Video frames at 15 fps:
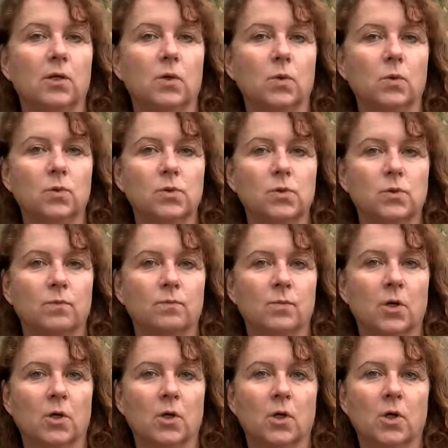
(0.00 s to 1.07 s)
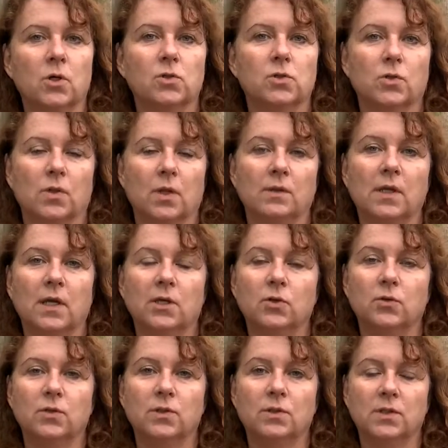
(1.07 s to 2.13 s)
holes, so that they could